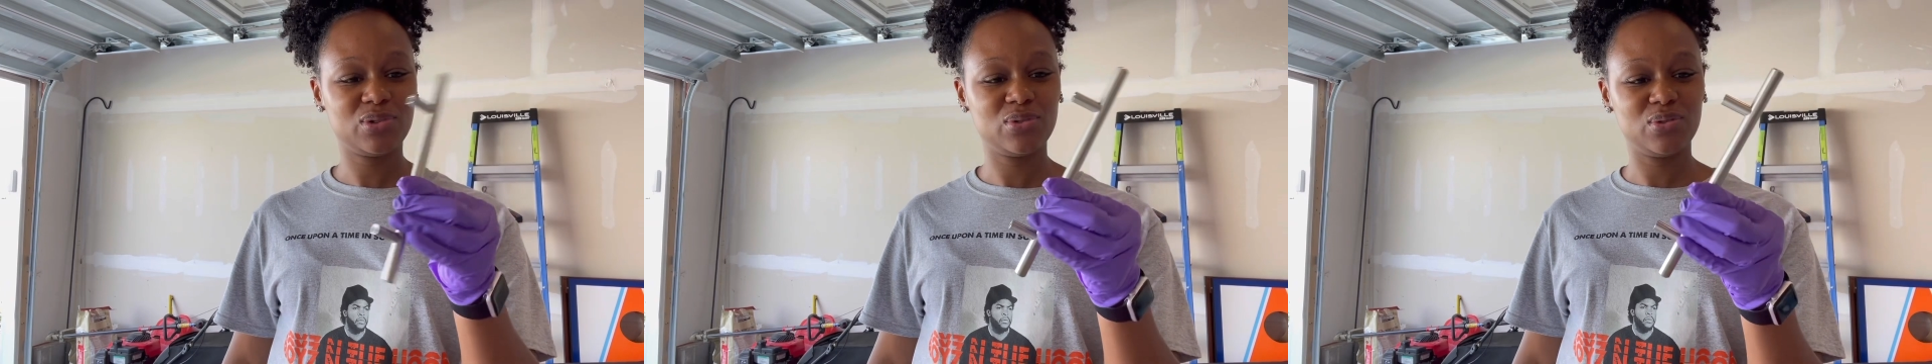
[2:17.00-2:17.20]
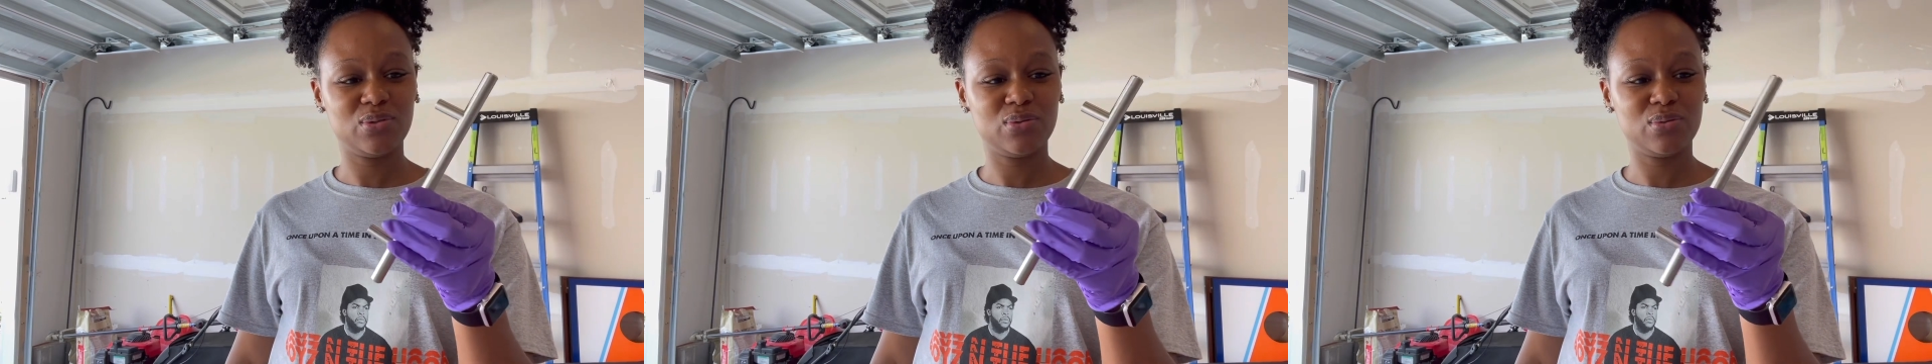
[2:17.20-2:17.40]

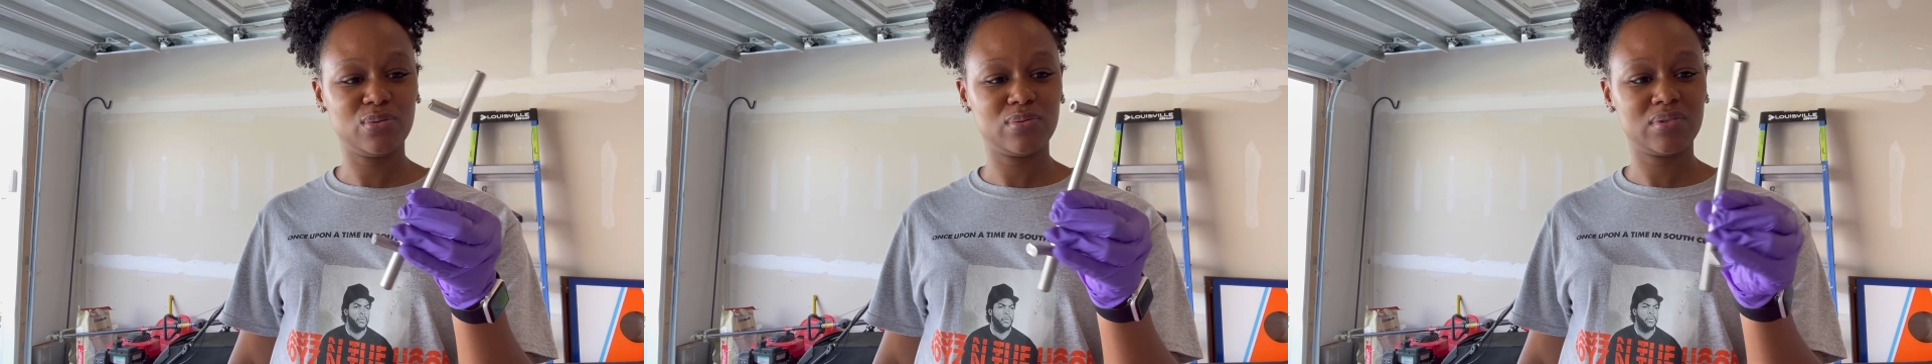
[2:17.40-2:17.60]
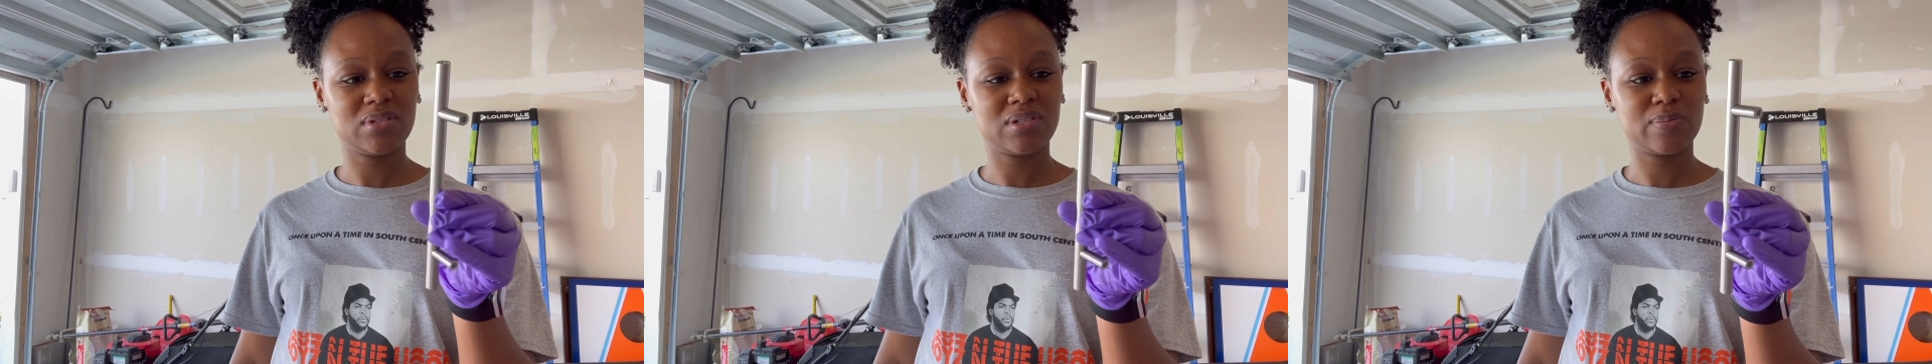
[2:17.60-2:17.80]
to
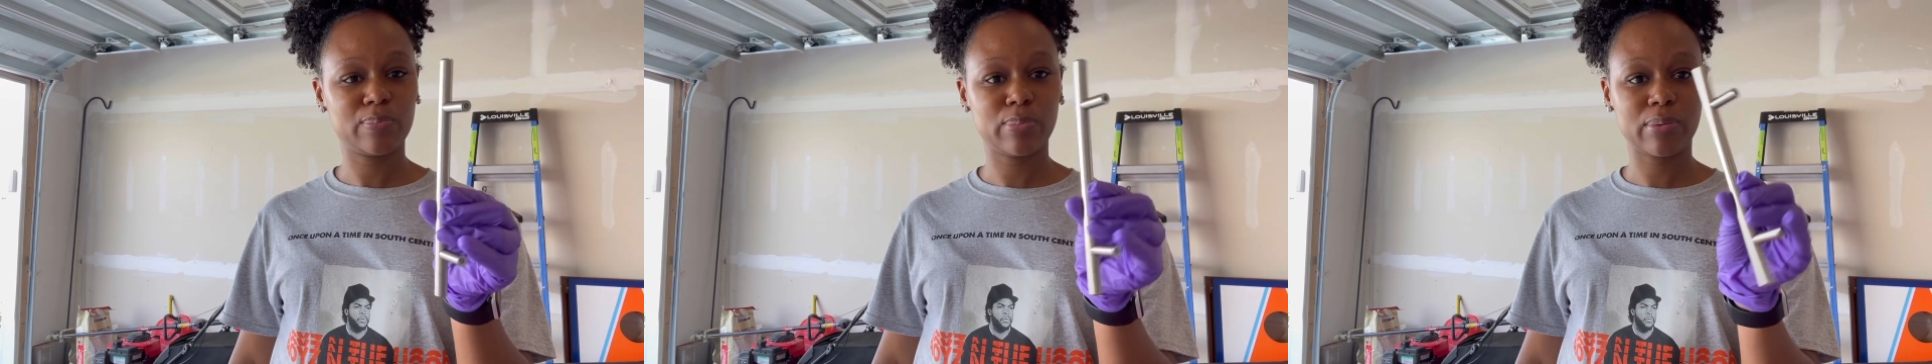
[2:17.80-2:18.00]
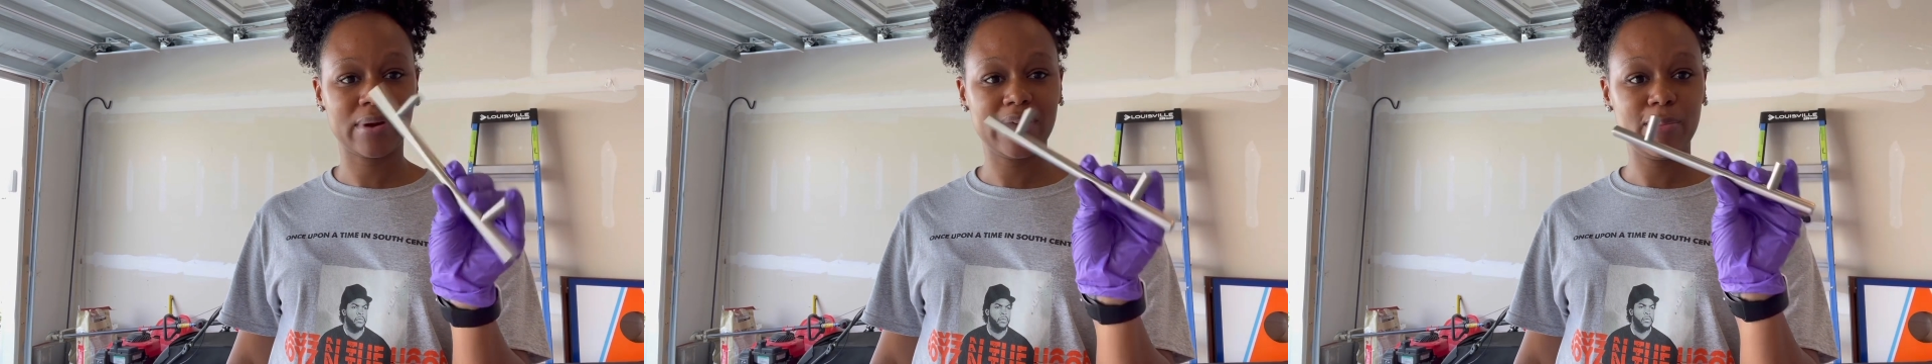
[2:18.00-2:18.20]

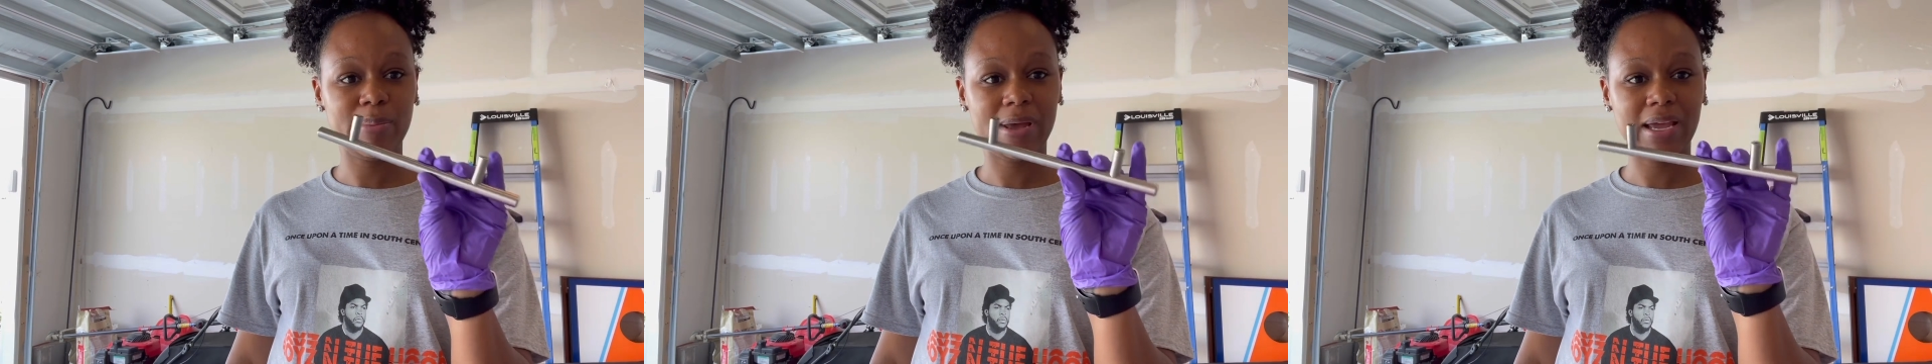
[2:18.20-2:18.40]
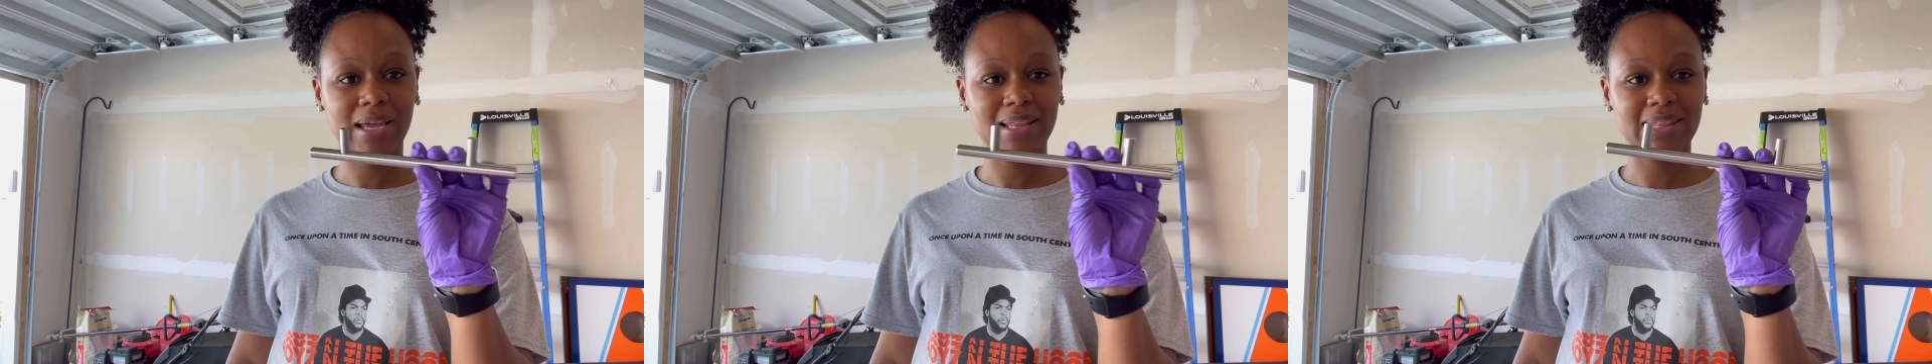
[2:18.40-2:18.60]
spray paint